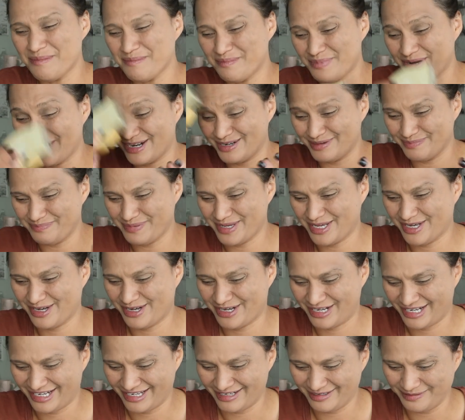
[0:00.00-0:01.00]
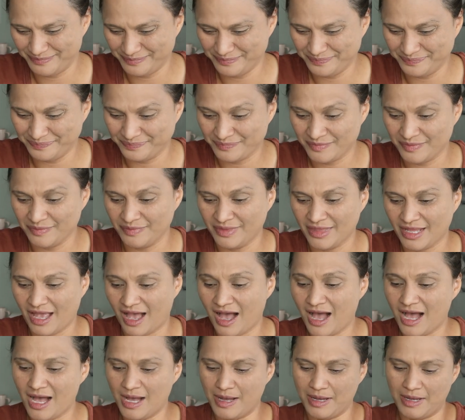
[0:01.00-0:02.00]
Butter pecan.
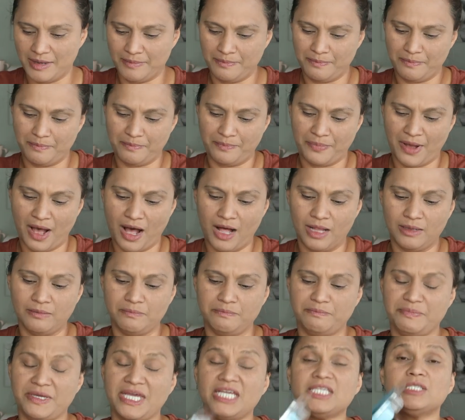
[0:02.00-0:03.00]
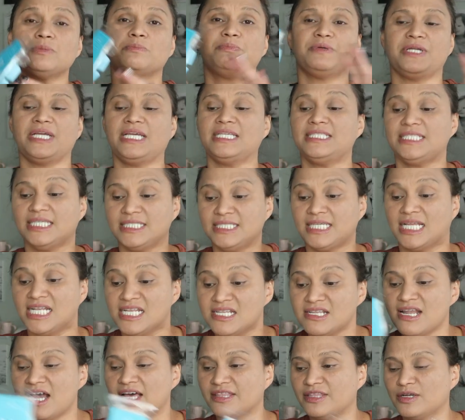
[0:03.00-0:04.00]
Um, Palm Beach Breeze is
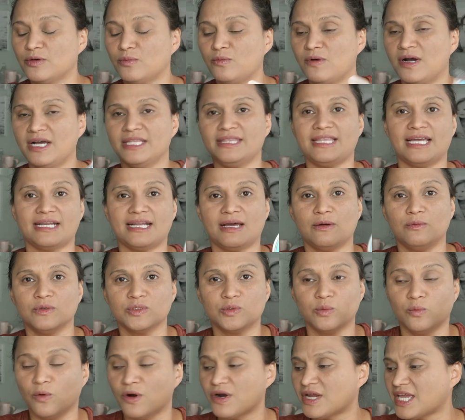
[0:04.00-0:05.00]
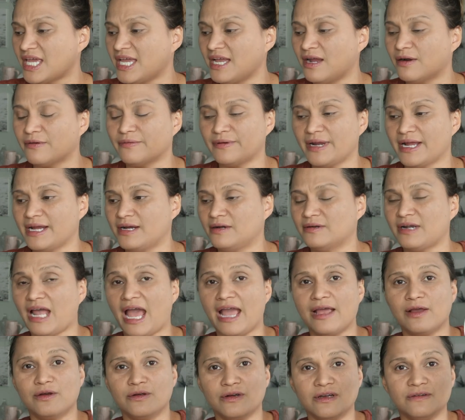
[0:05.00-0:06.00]
another one that I was working around.
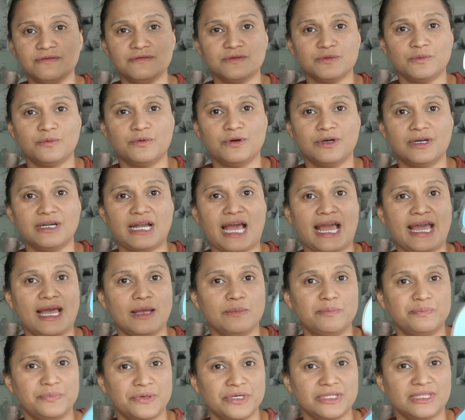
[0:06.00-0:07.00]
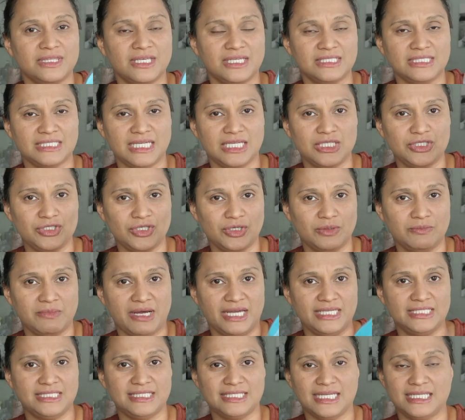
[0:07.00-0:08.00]
I could have sworn I had put this into
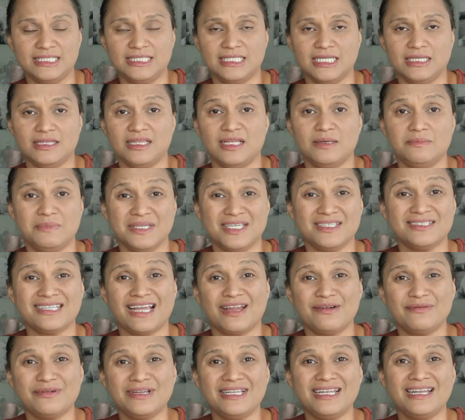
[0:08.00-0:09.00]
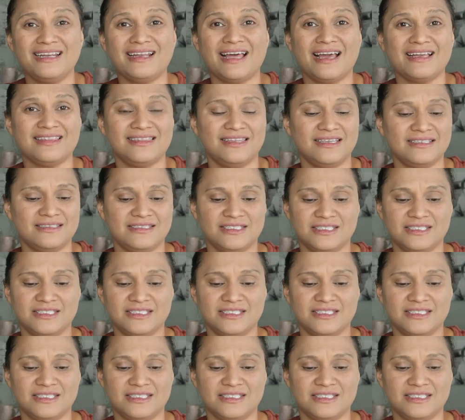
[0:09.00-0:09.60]
my Scentsy Club because I really like this.